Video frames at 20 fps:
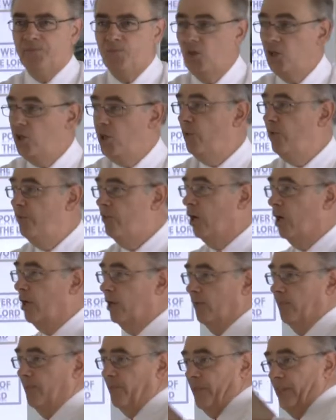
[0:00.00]
here we've got
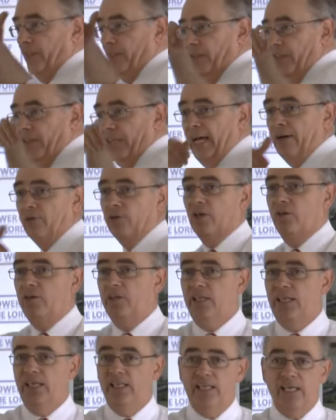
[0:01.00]
the outgoing,
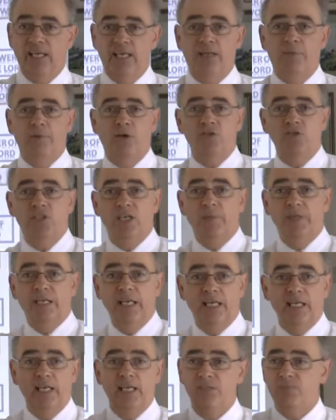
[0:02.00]
the kingdom of God's coming
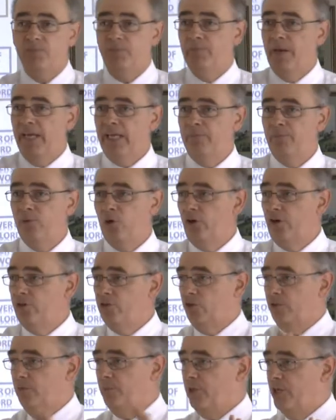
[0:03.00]
in. It's making progress
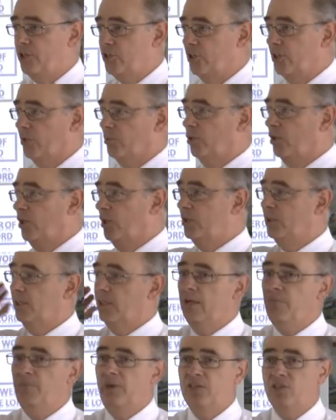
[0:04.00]
through the preaching of the word.
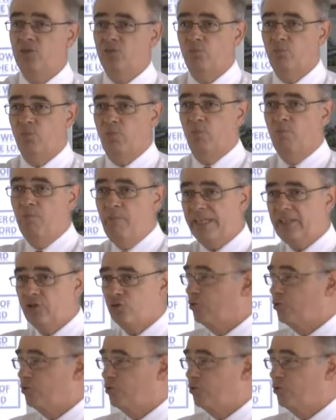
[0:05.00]
It meets a mixed